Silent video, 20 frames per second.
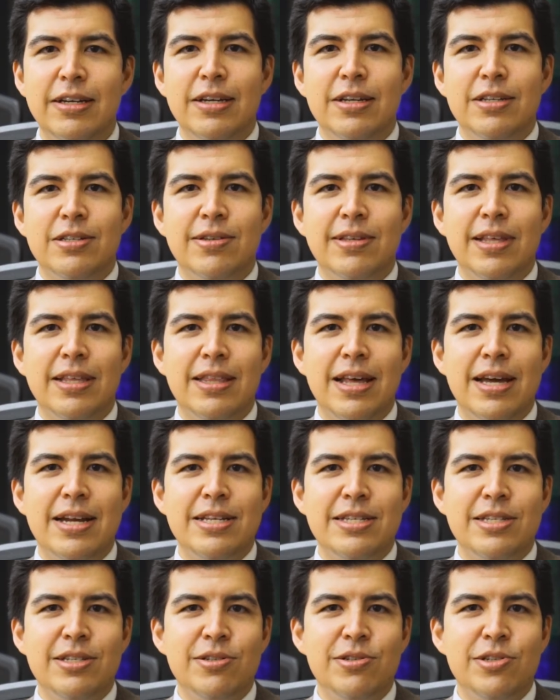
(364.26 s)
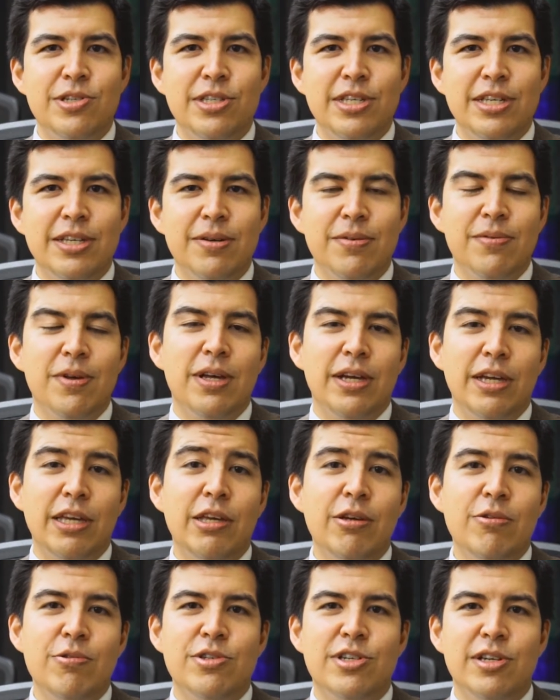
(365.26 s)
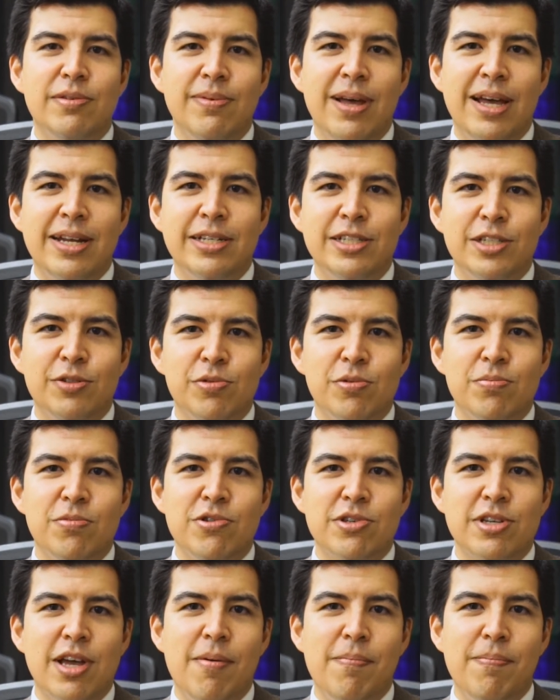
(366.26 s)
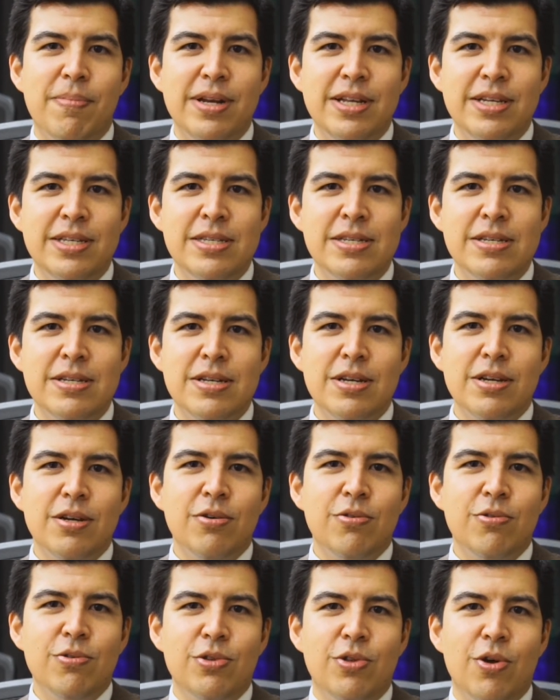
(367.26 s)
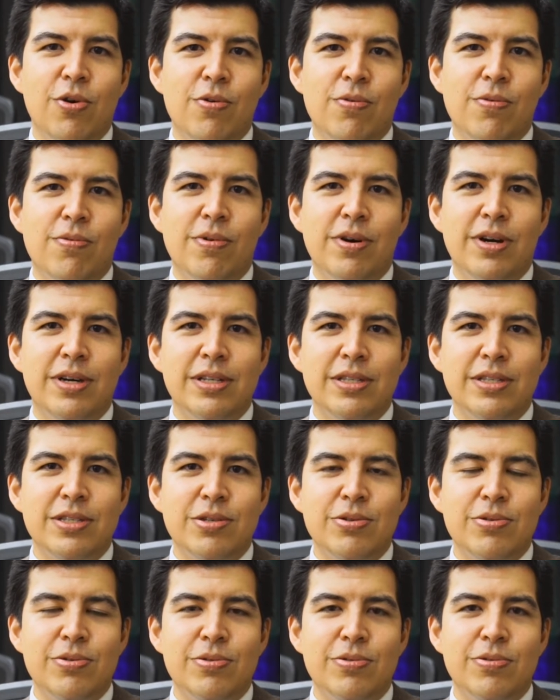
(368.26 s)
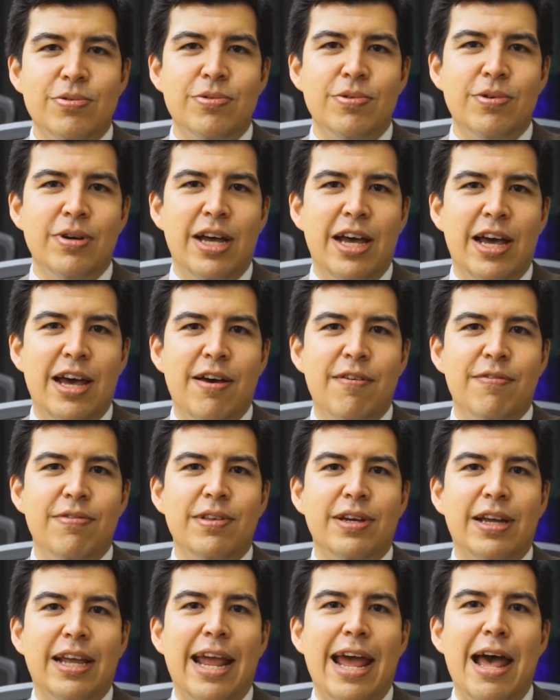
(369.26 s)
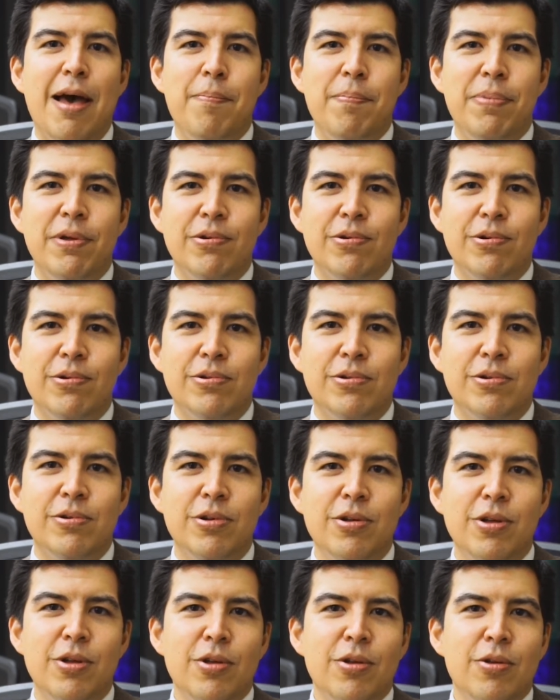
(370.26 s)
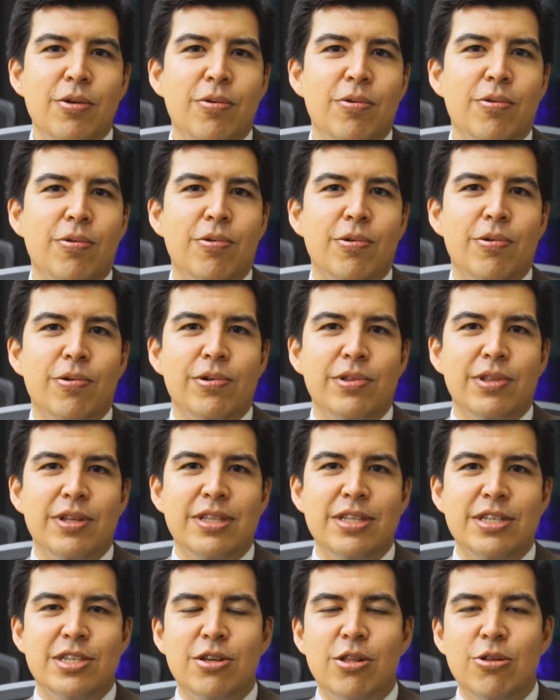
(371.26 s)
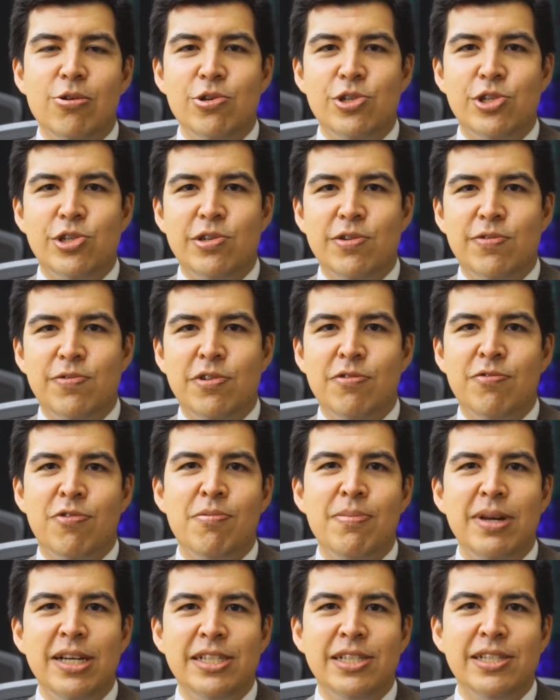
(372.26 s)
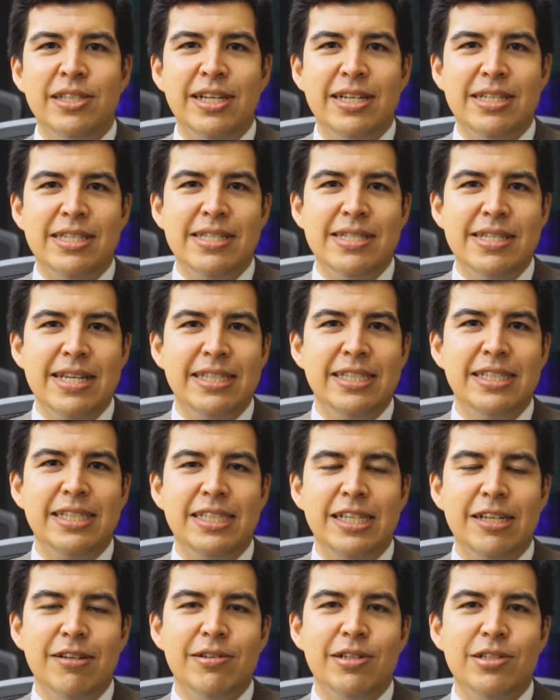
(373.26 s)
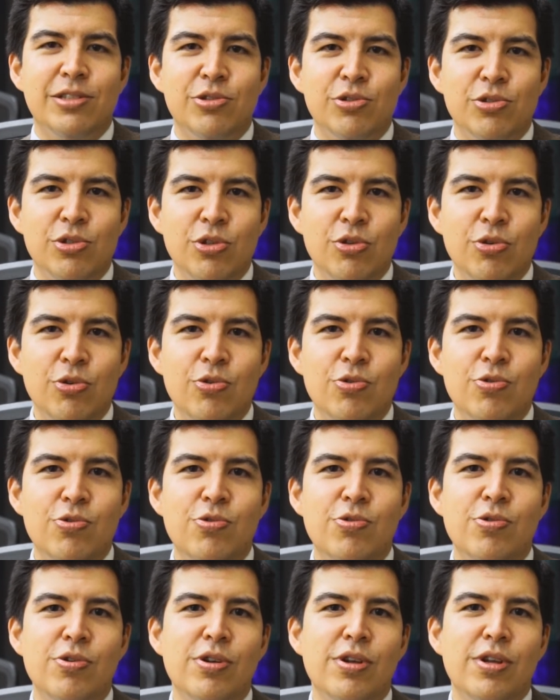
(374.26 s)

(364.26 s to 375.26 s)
So that is usually a huge advantage for most companies who don't want to have the capital or the disclosure of information that is necessary to do